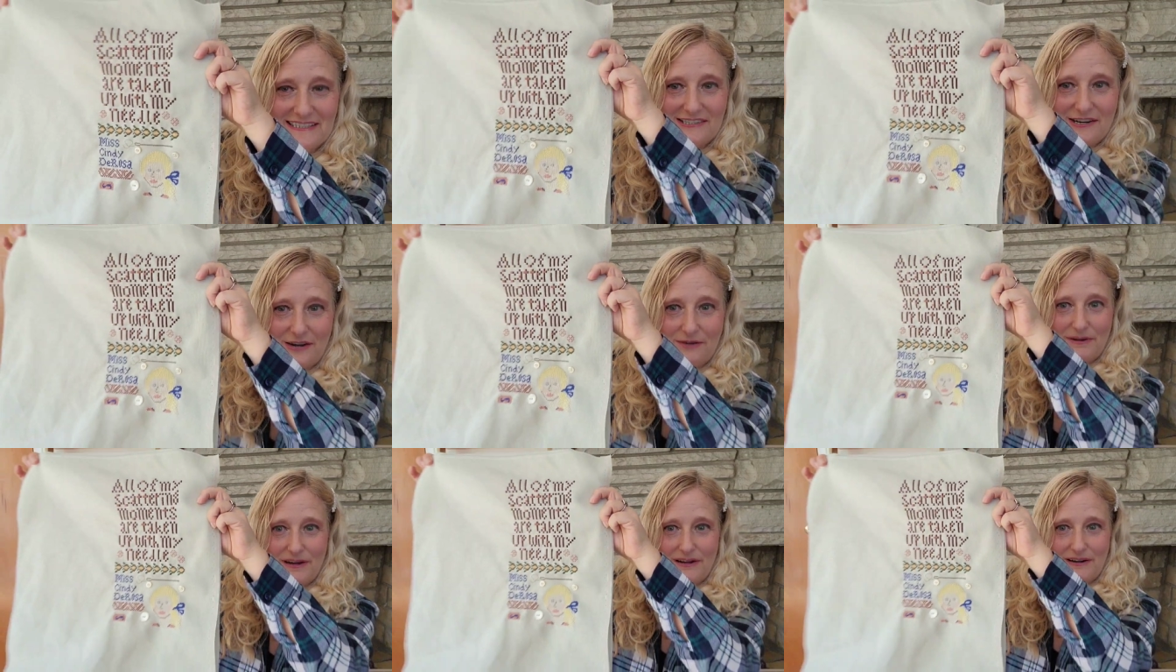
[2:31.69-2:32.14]

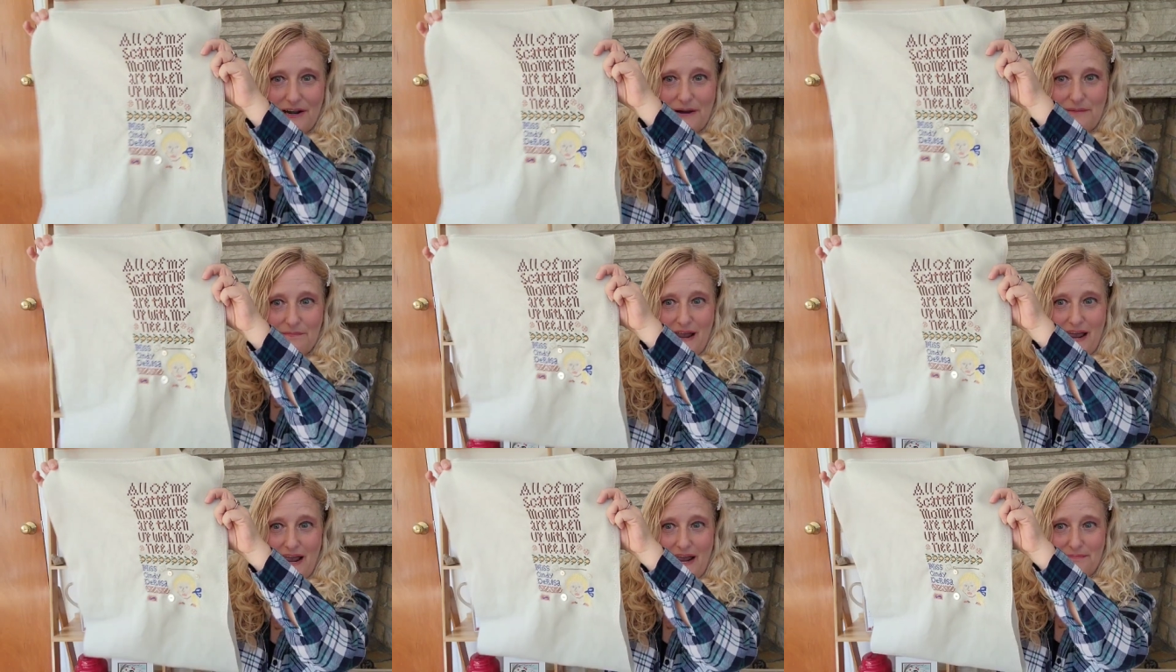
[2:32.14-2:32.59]
so
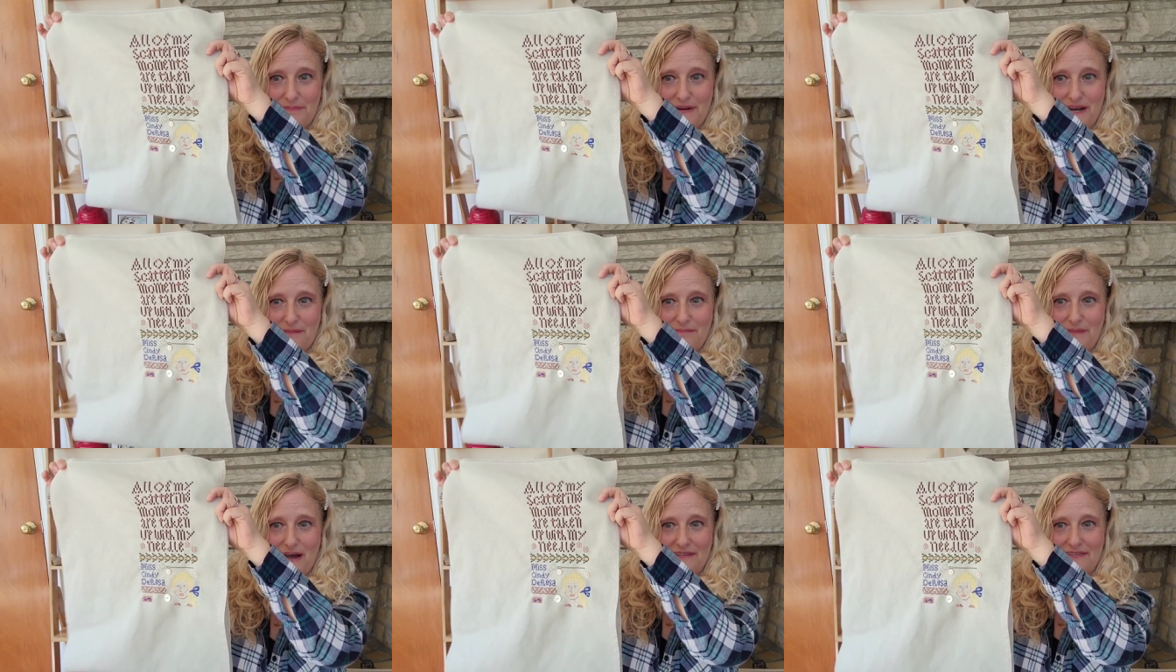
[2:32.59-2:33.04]
I'm happy
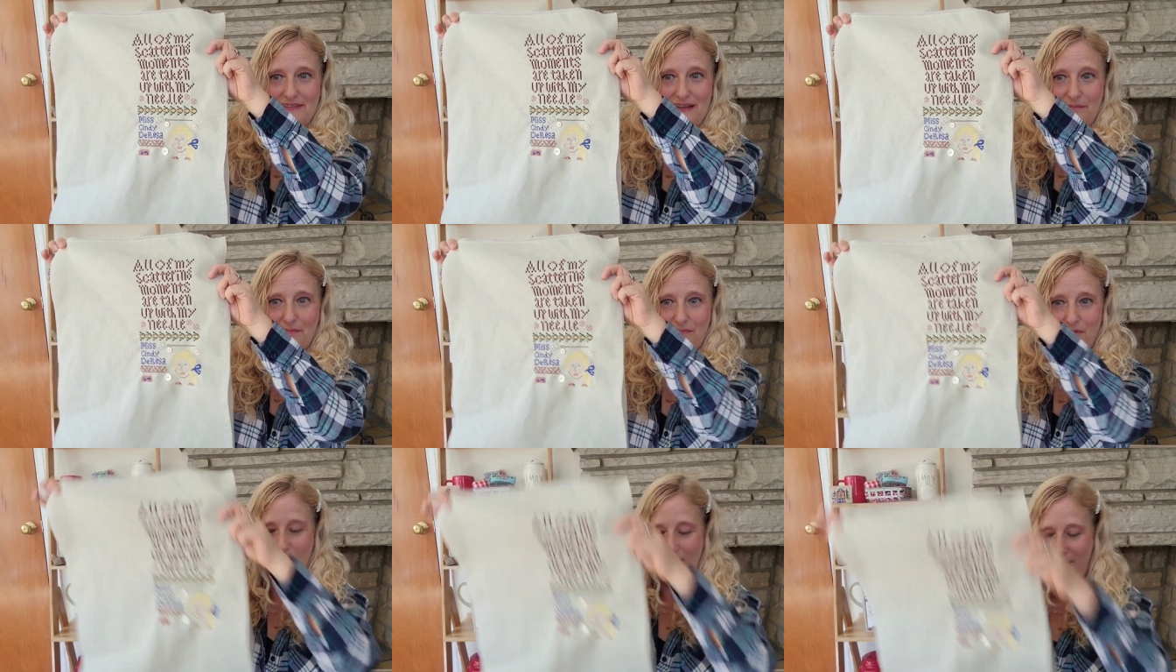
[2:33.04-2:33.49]
about
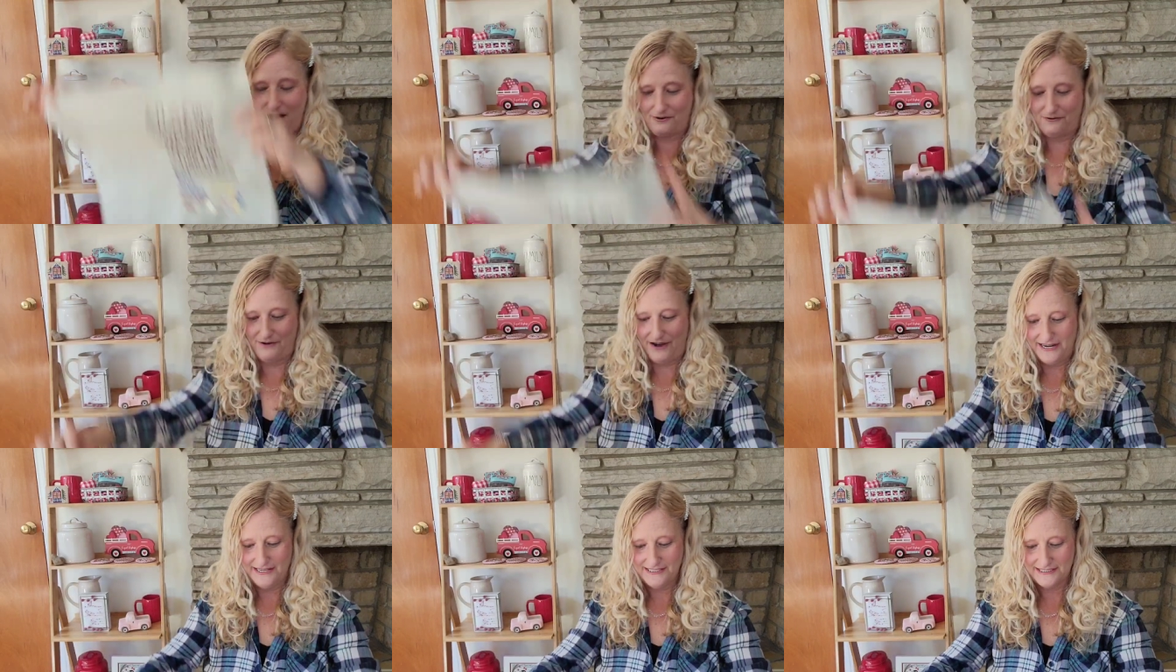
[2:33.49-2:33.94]
that
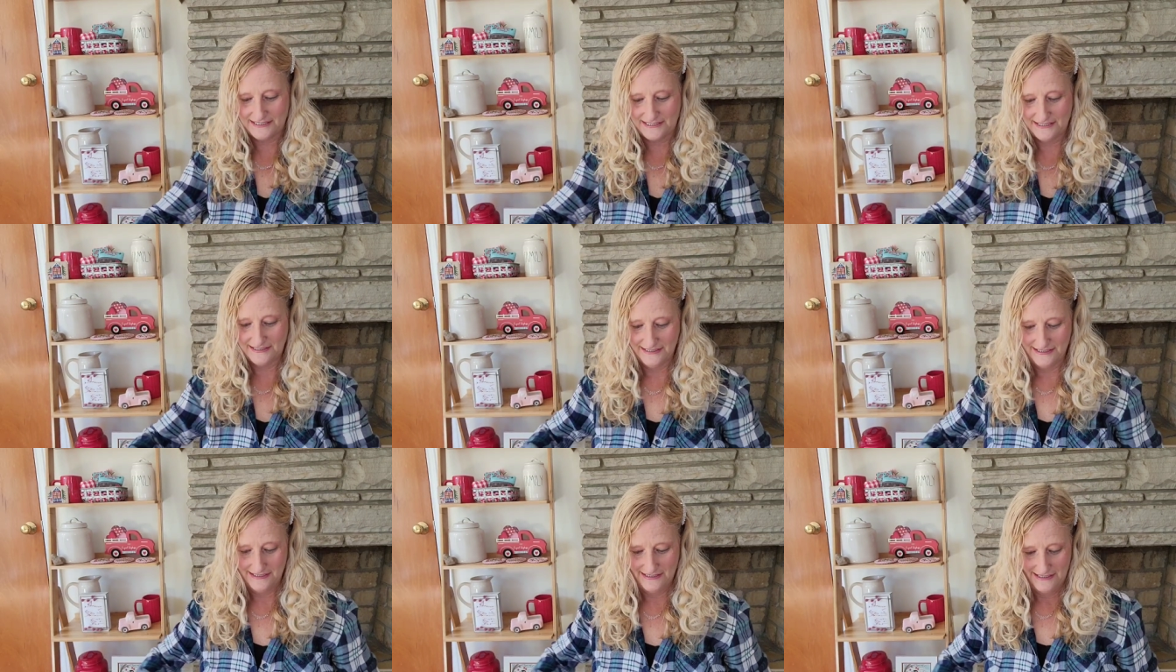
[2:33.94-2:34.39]
progress.
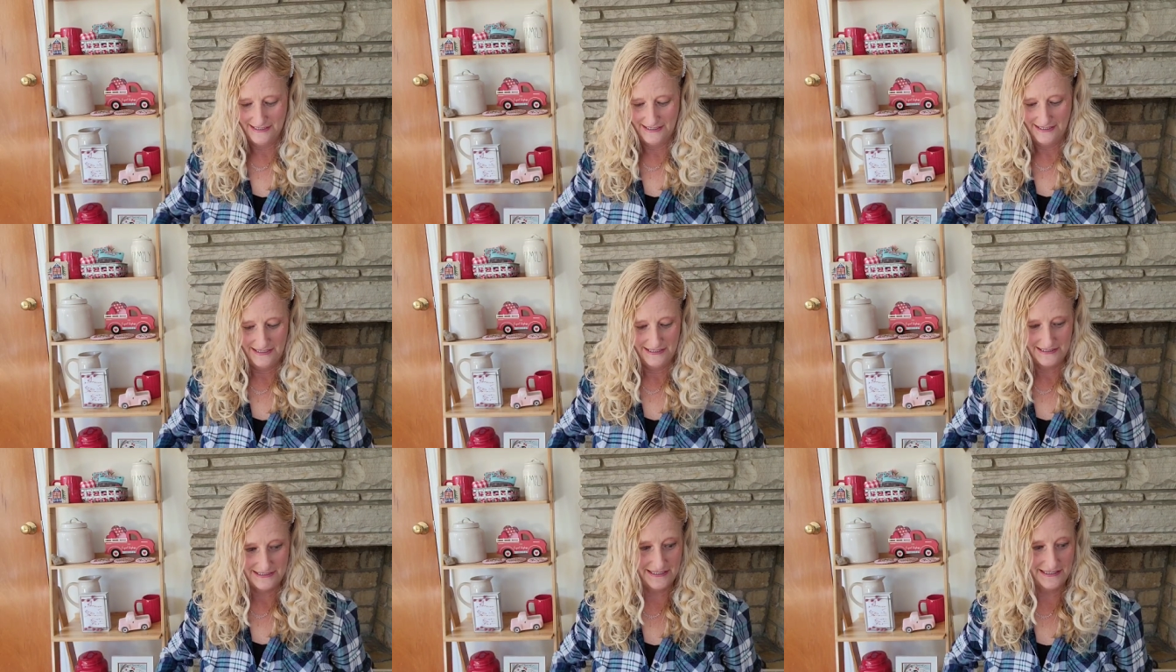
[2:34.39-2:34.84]

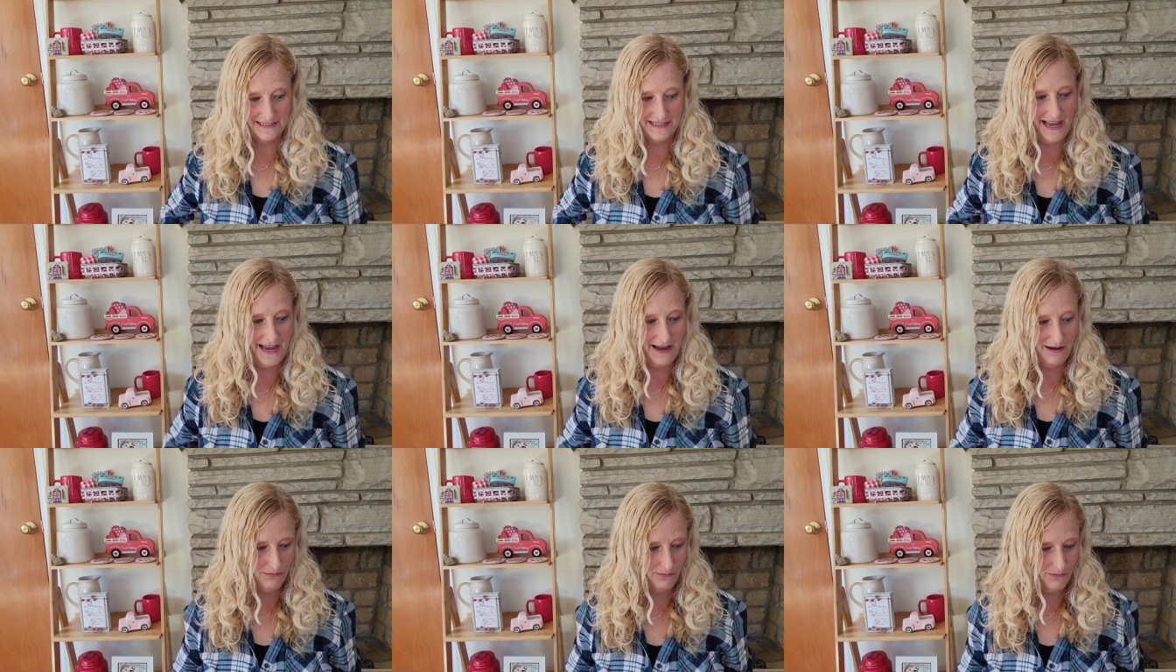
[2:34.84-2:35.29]
So
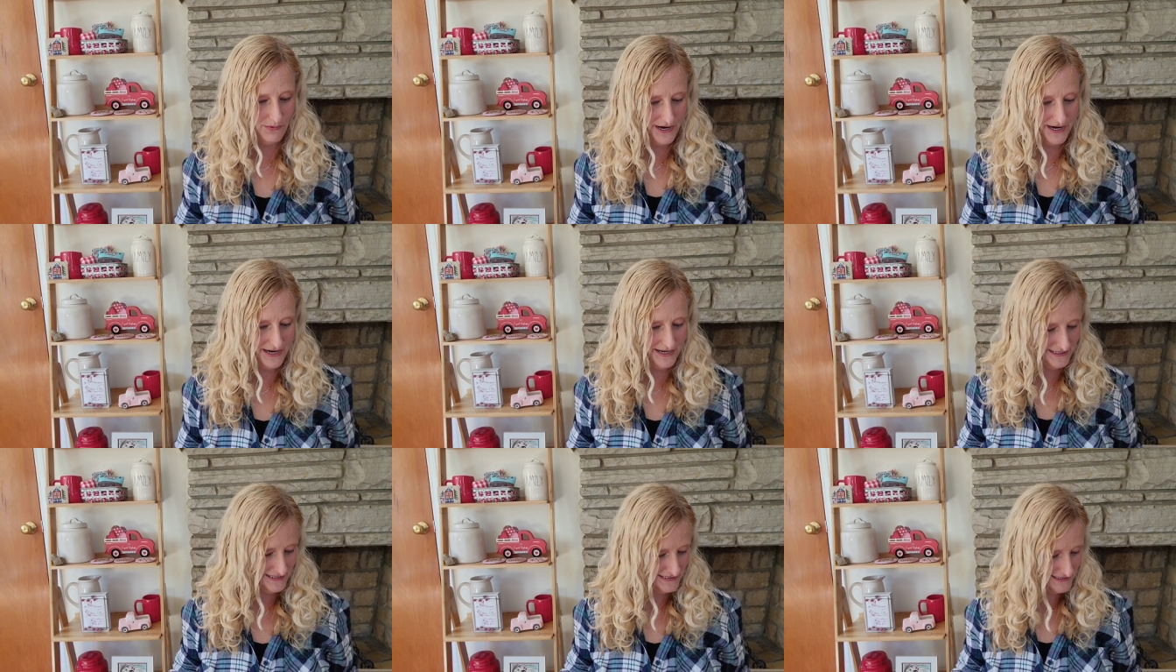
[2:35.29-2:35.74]
that
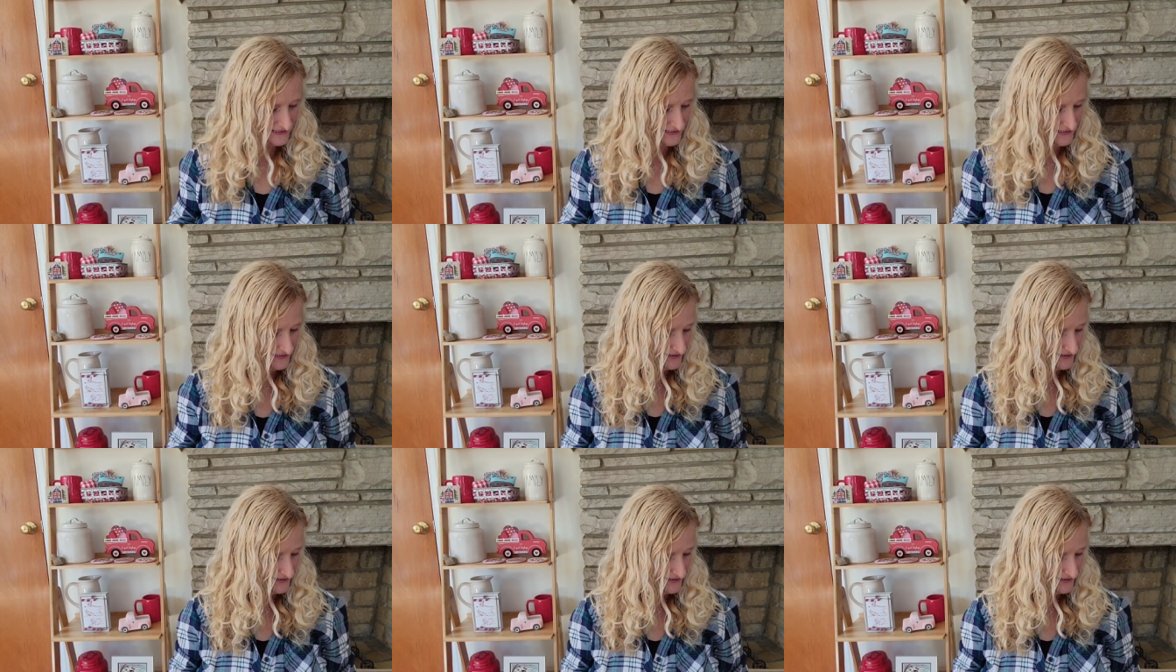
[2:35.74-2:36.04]
was